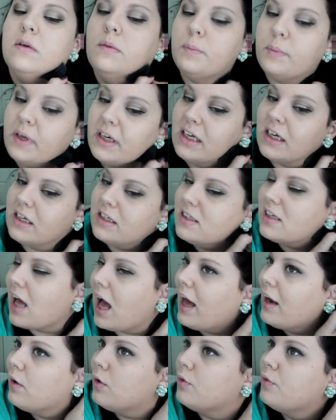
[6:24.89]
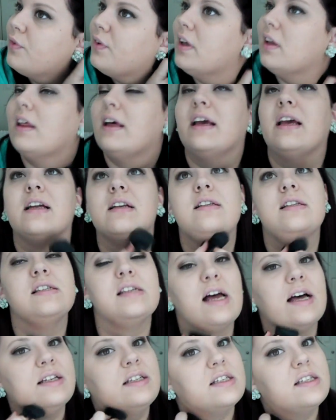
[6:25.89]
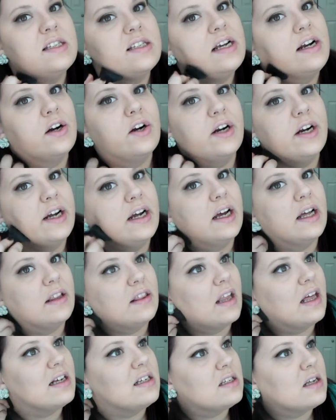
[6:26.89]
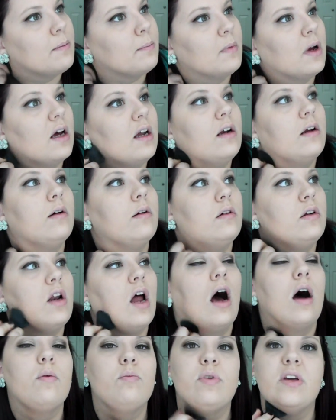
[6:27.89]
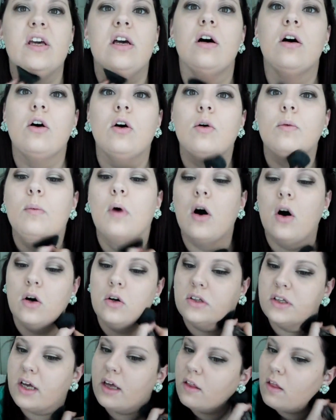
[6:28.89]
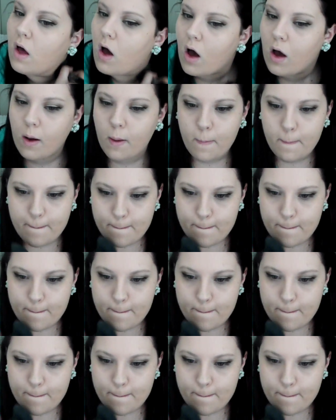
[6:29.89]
because I don't feel like it's necessary unless I'm gonna not be home all day long.